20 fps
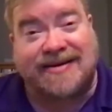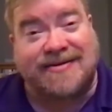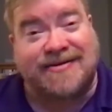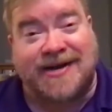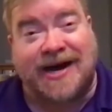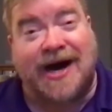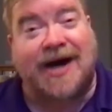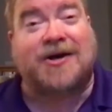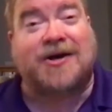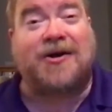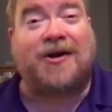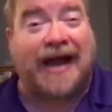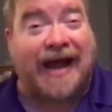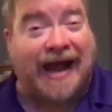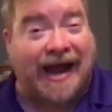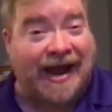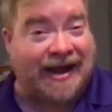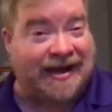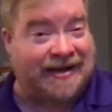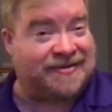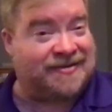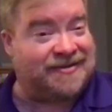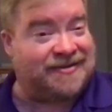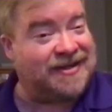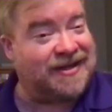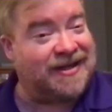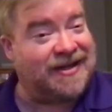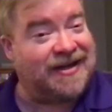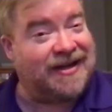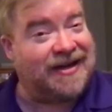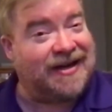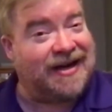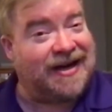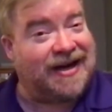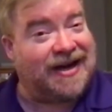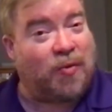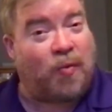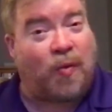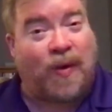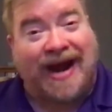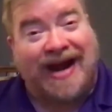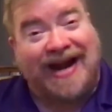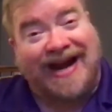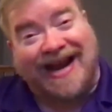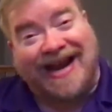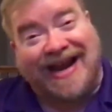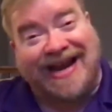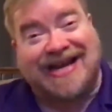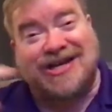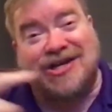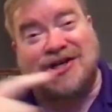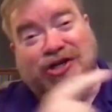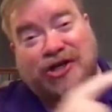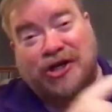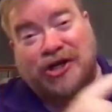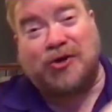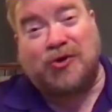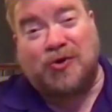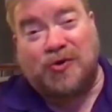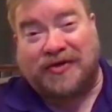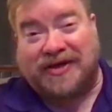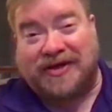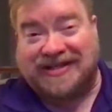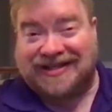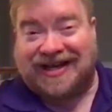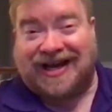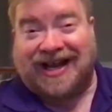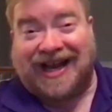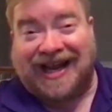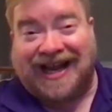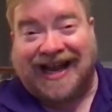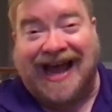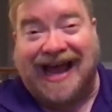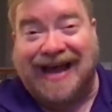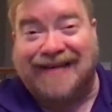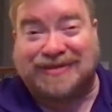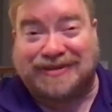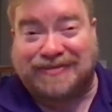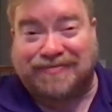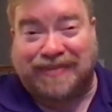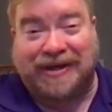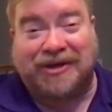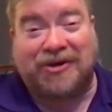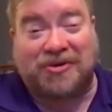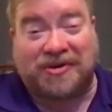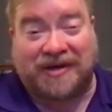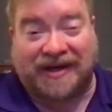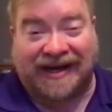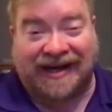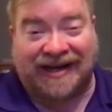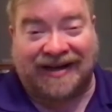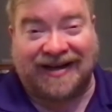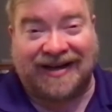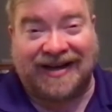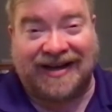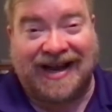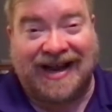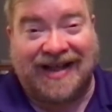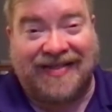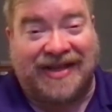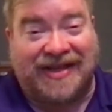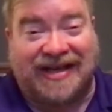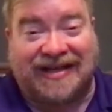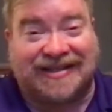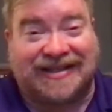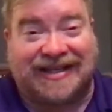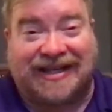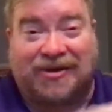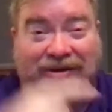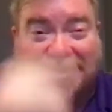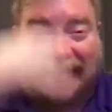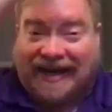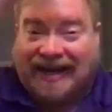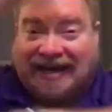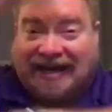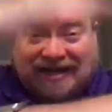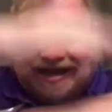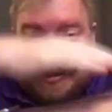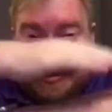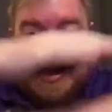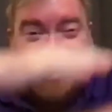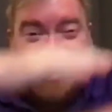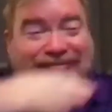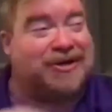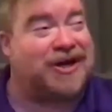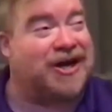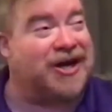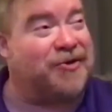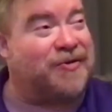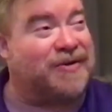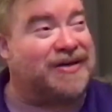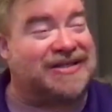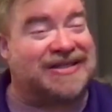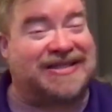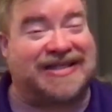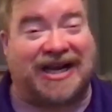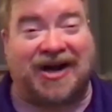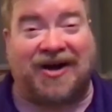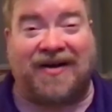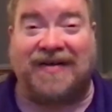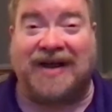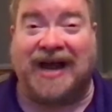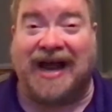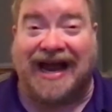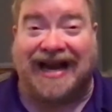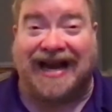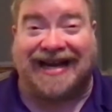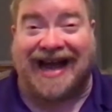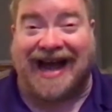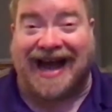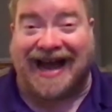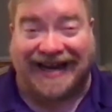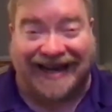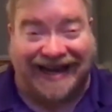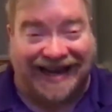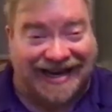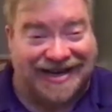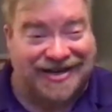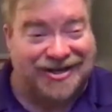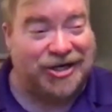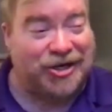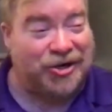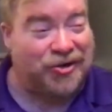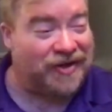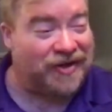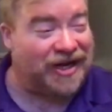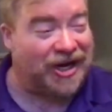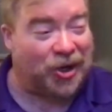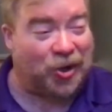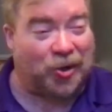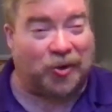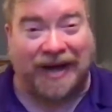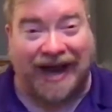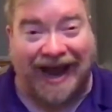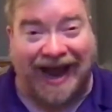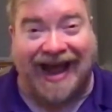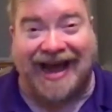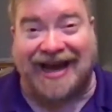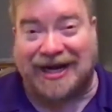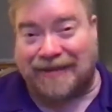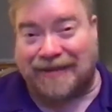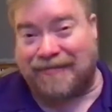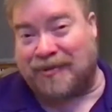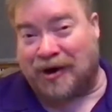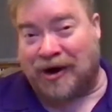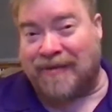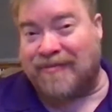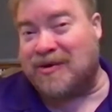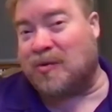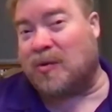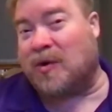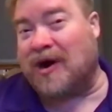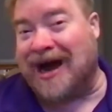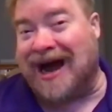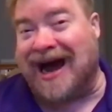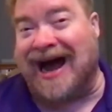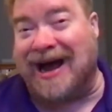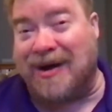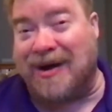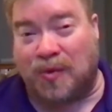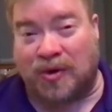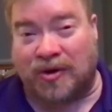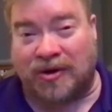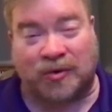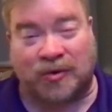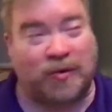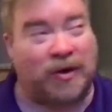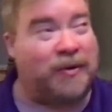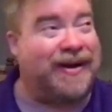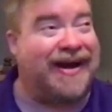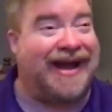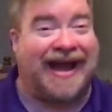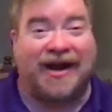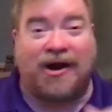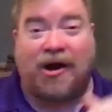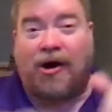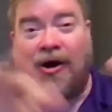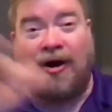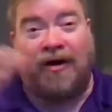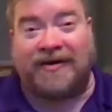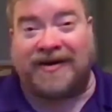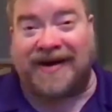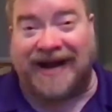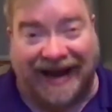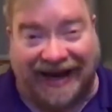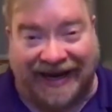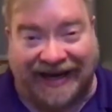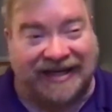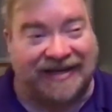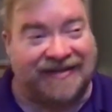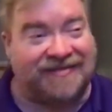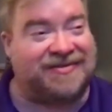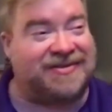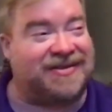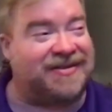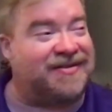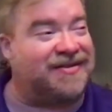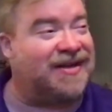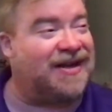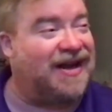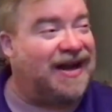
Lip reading: knuckleheads went into the collapsed building that literally had collapsed under itself, got into the old ad department where I worked, where we had all the negatives, and